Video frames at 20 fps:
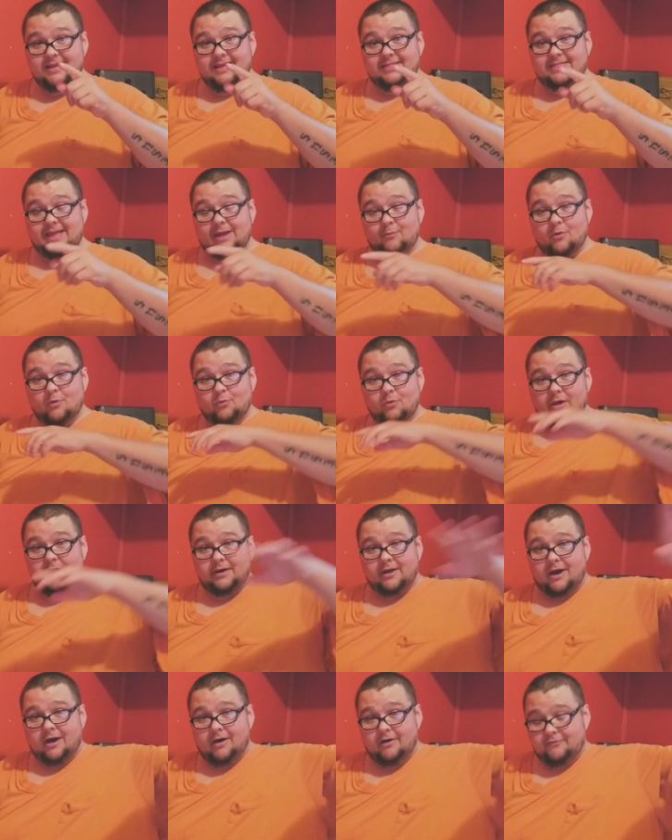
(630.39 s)
They will
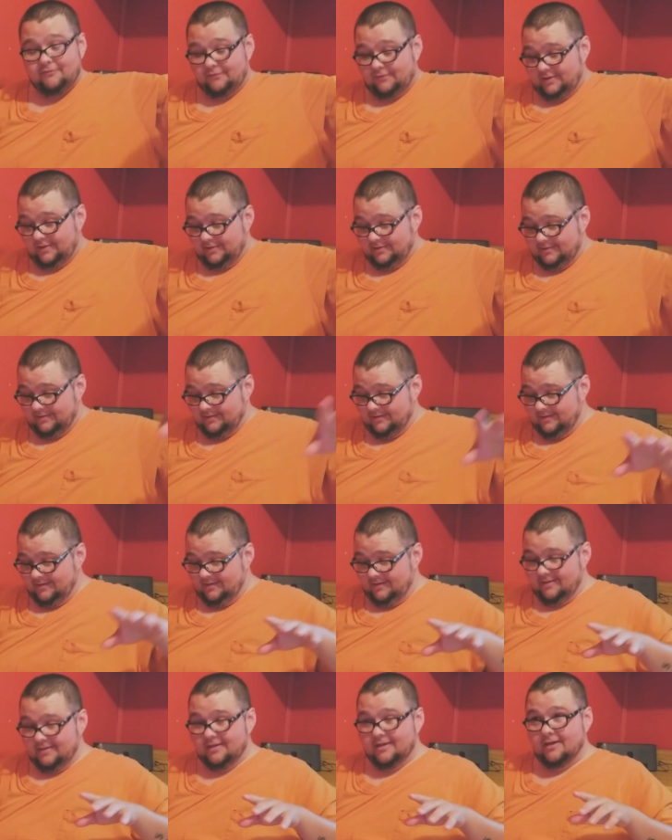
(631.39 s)
run off.
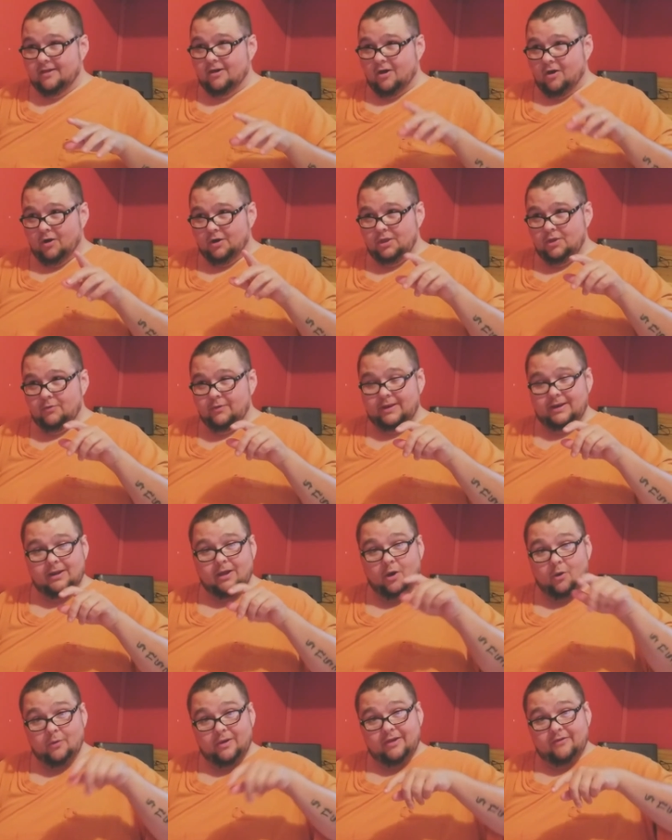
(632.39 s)

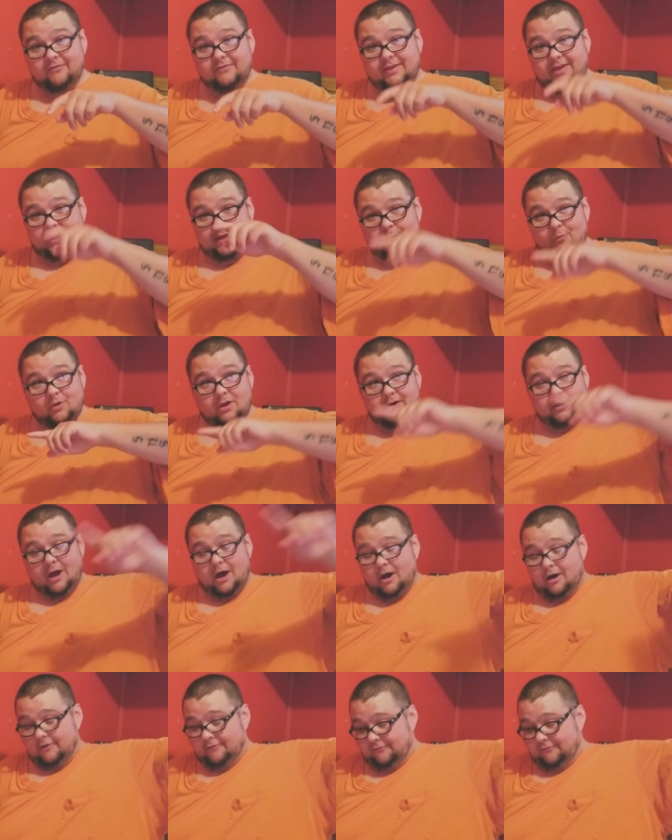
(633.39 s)
R-U-N-O-F-T, run
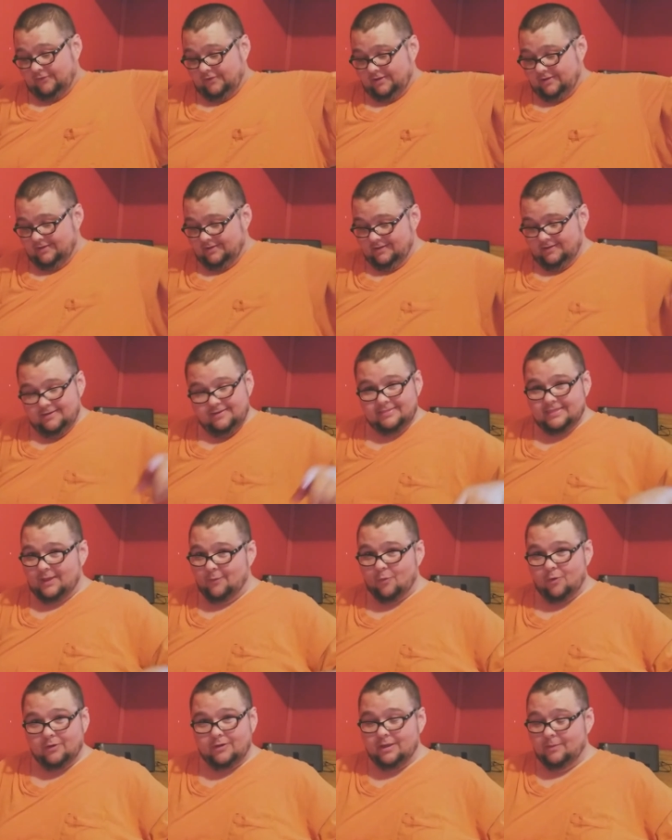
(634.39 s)
off. They
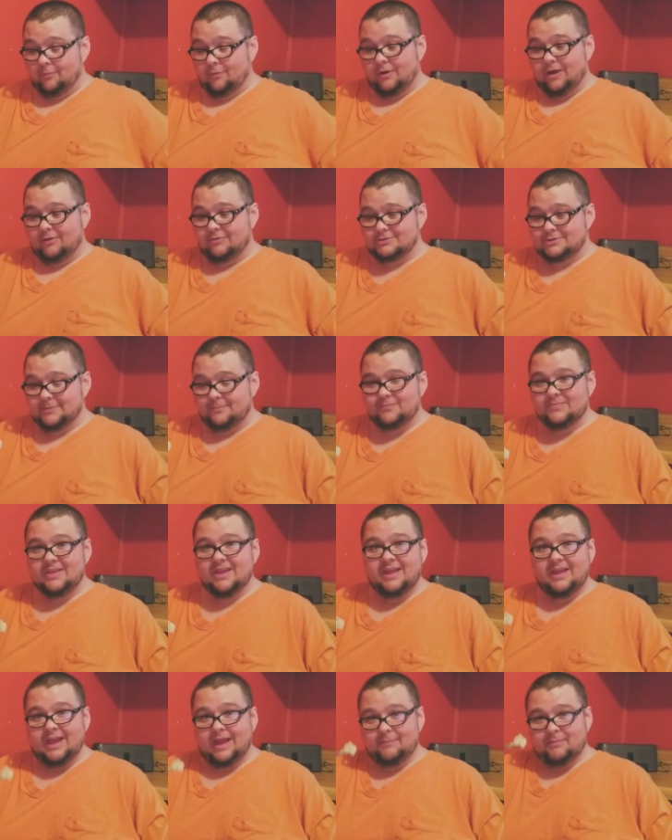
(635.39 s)
won't come around you.
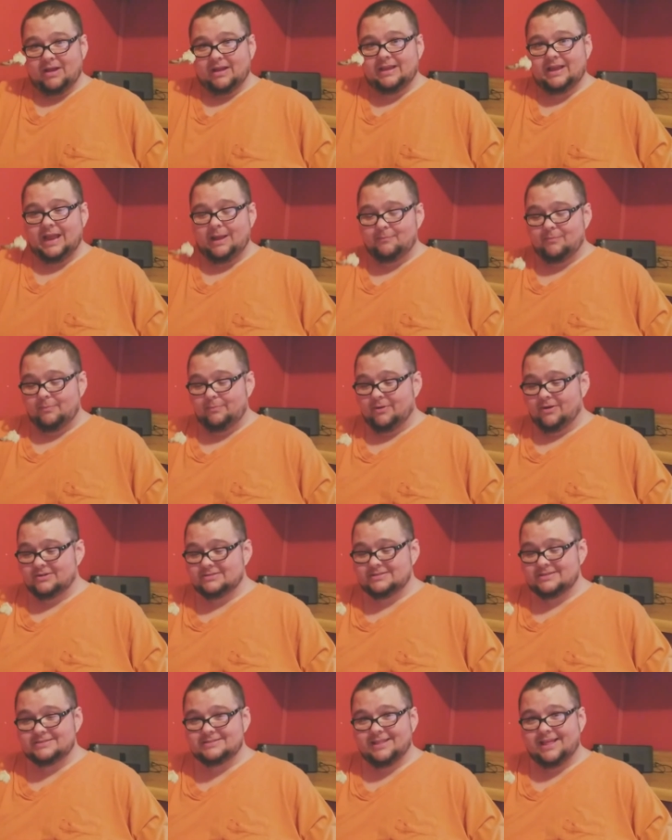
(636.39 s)
And my camera
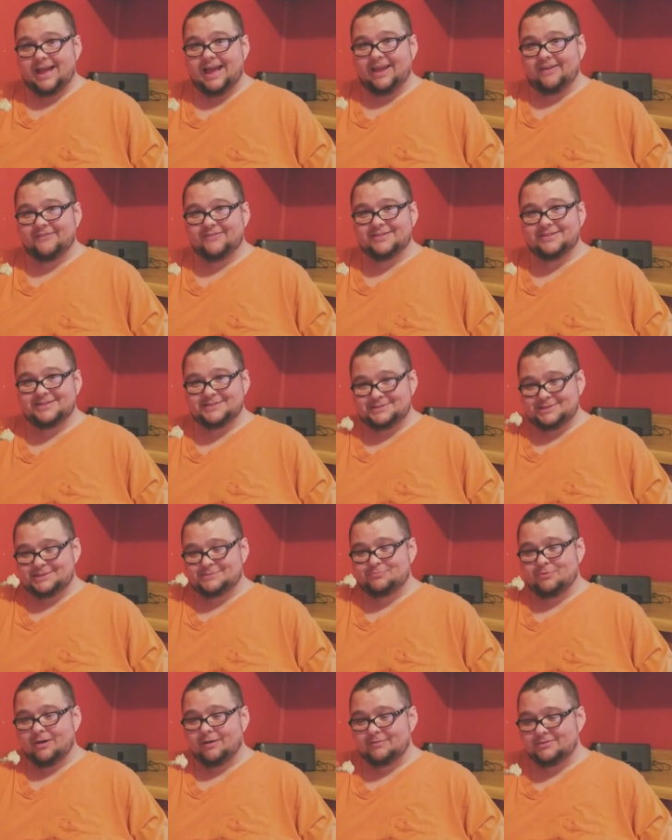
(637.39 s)
person is laughing, and she's
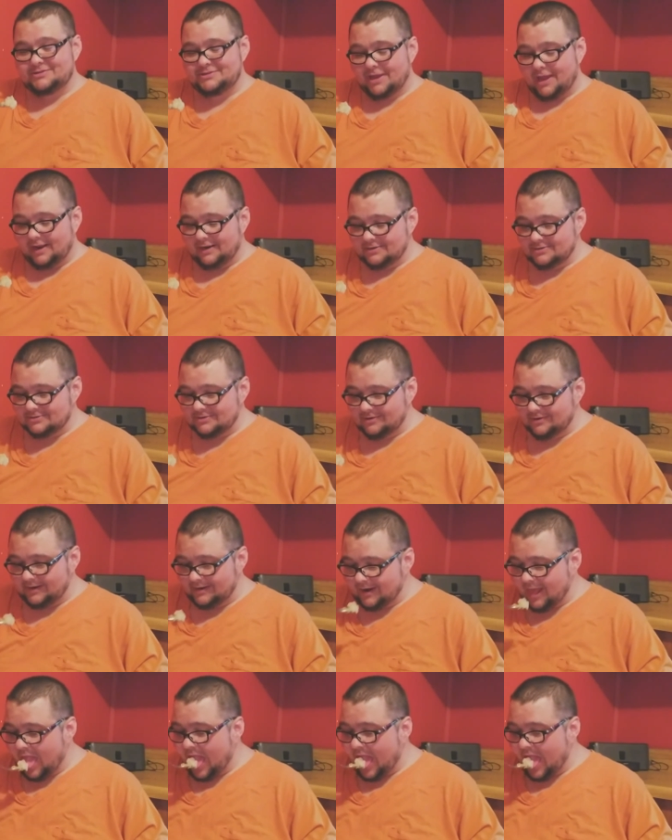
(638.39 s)
probably shaking the screen.